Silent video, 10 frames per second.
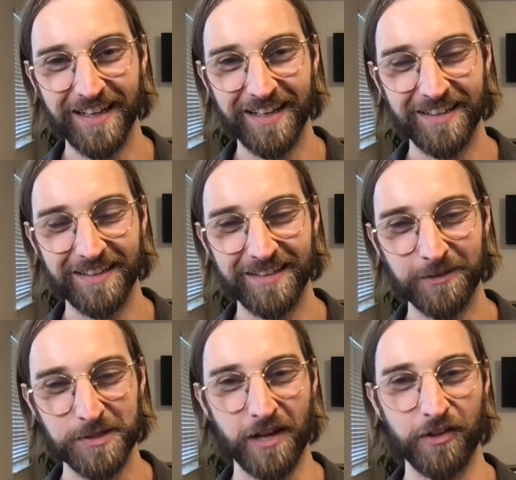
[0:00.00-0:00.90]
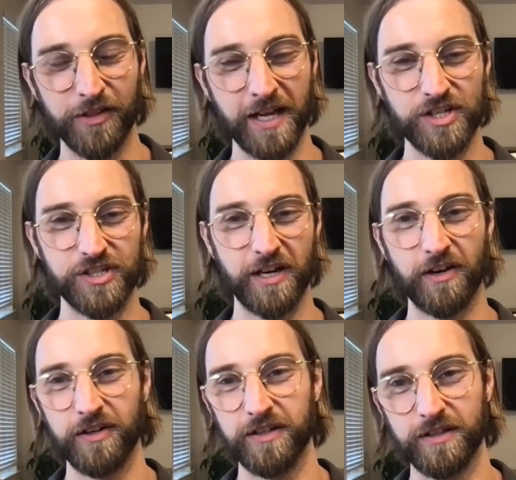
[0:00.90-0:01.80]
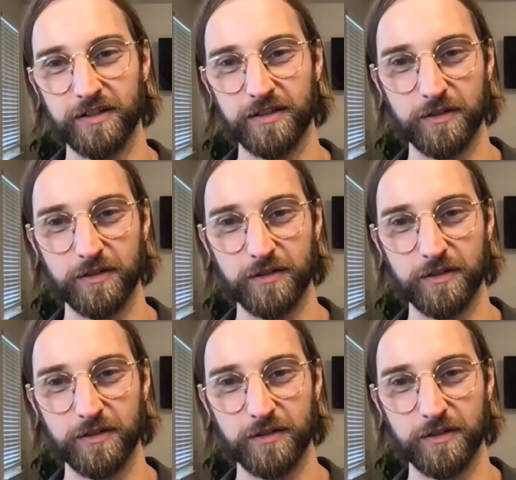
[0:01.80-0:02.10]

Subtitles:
And there was another thing I shared